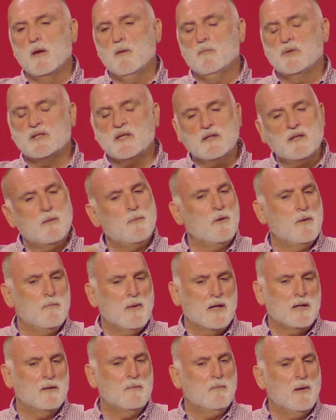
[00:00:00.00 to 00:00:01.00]
but I never
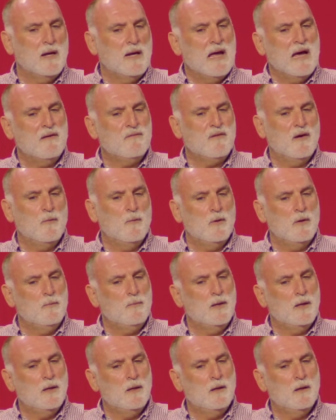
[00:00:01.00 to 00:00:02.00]
imagined in my life I will
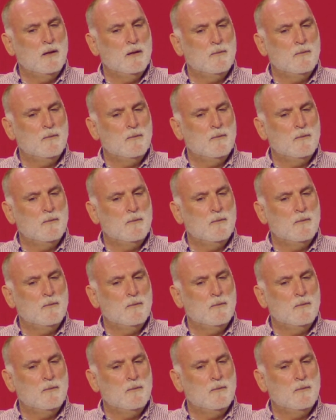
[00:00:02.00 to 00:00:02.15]
be